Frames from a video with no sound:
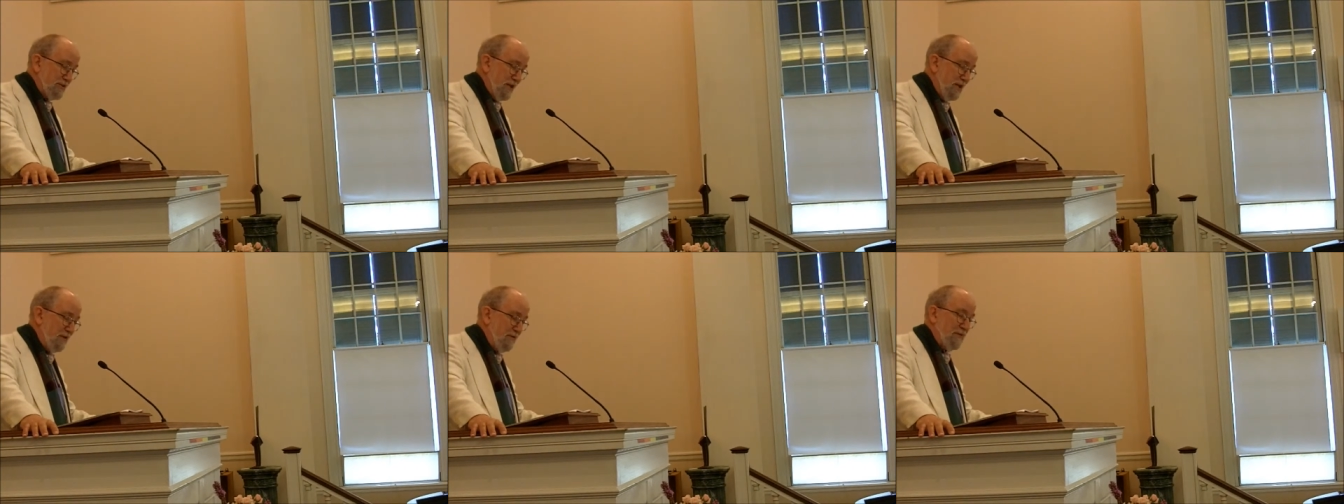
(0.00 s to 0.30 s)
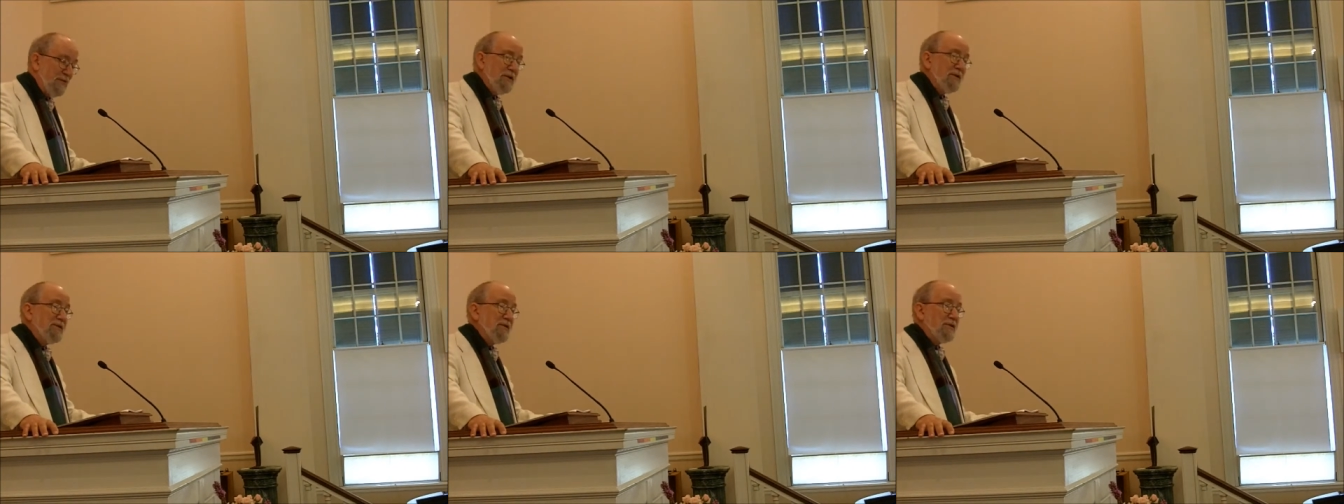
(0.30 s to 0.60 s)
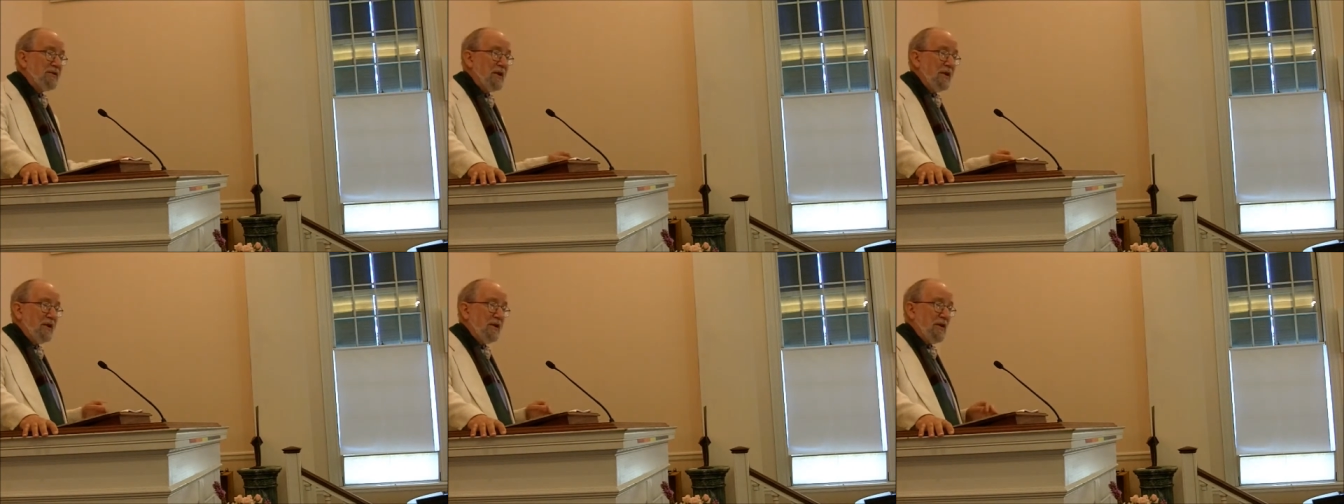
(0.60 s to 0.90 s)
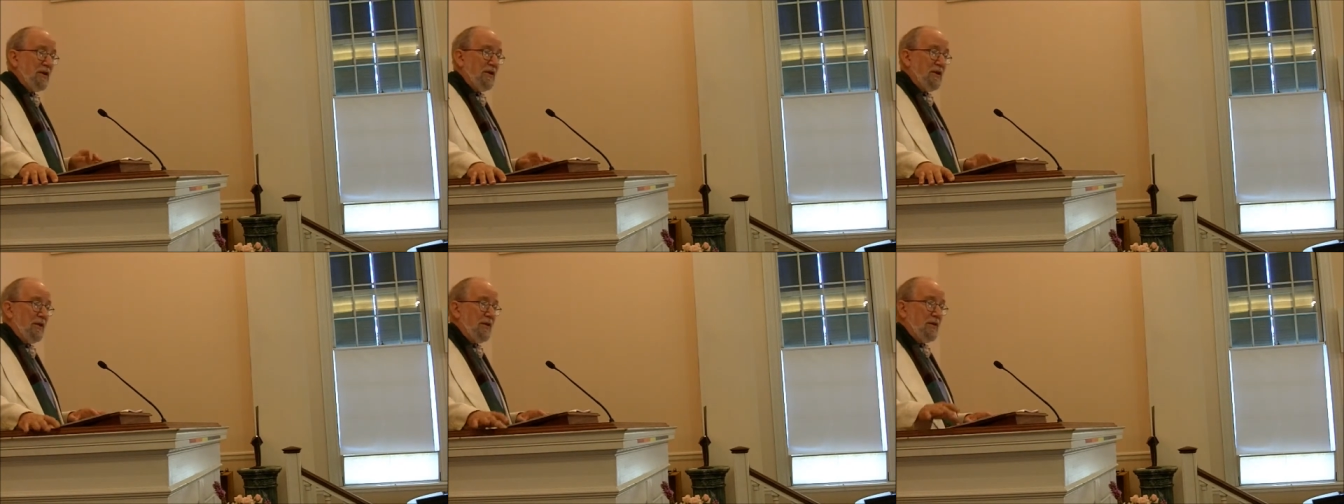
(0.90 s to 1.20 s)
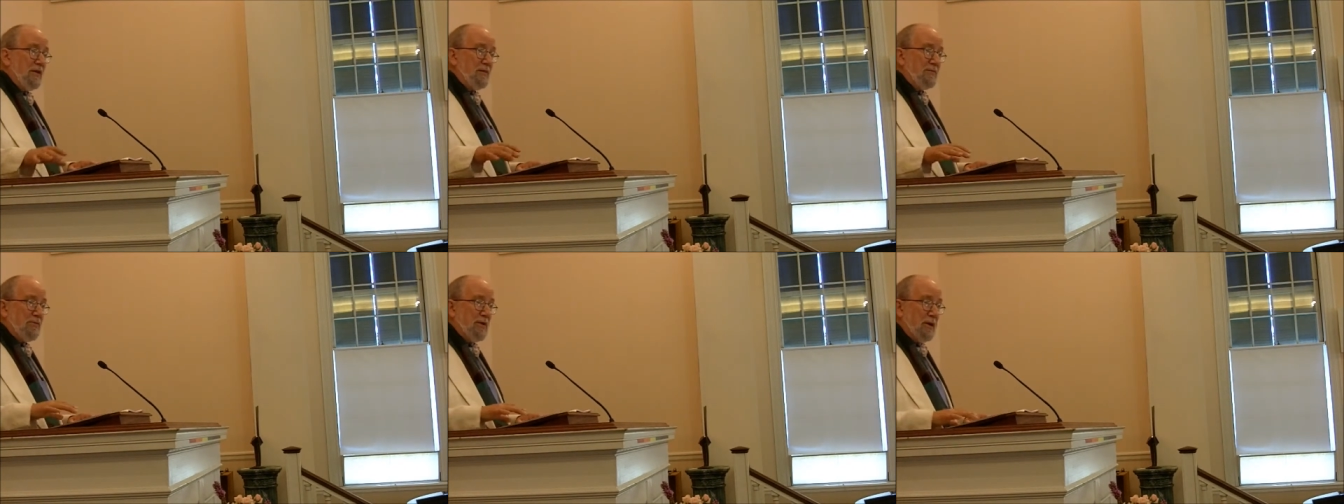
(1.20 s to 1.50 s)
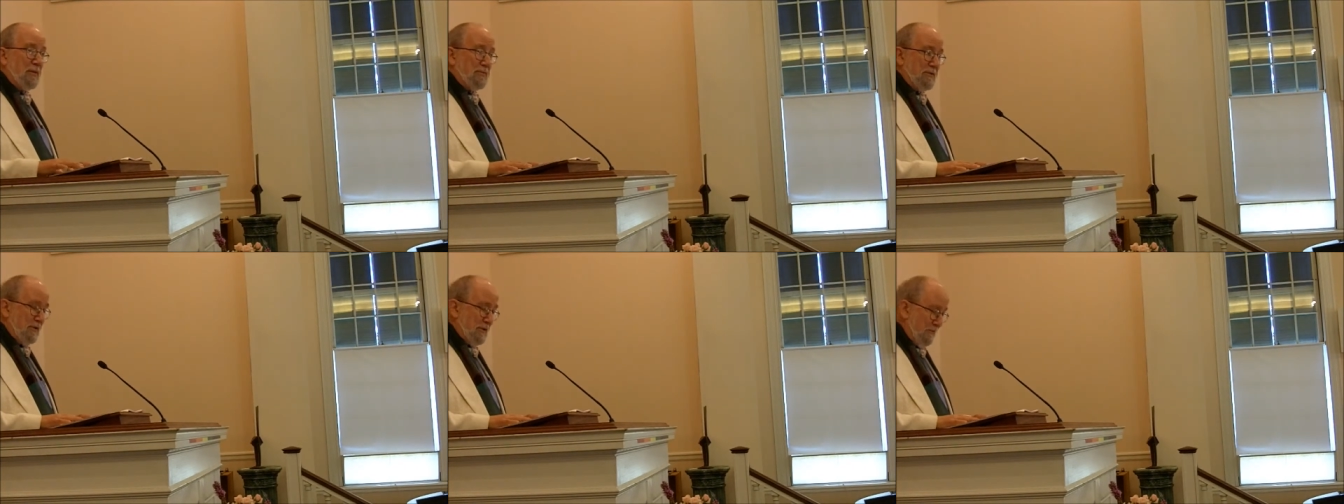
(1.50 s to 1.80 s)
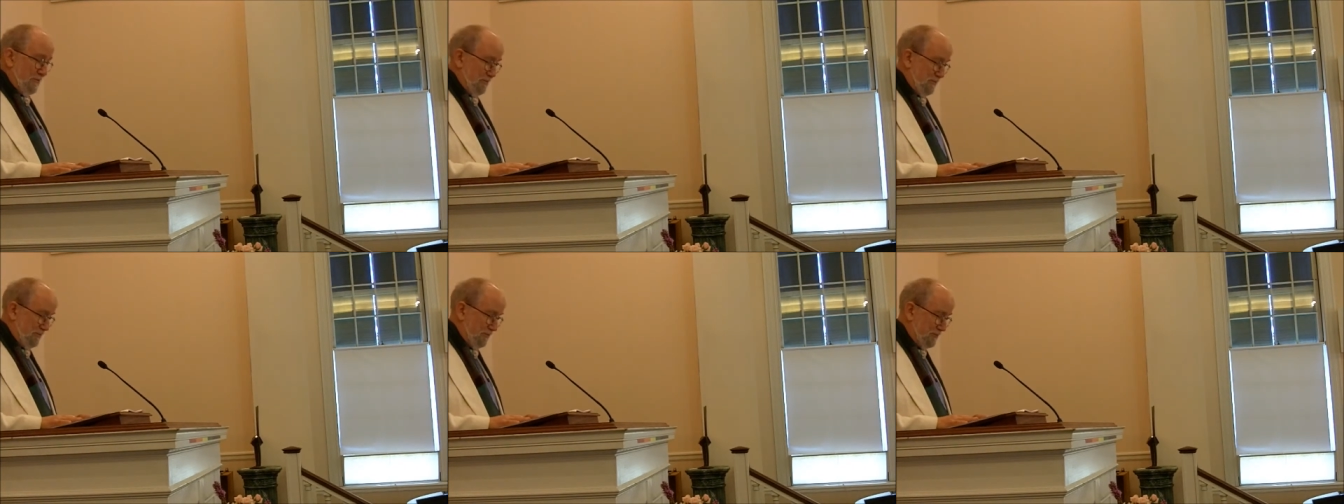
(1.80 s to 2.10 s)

slavery and to take all their property.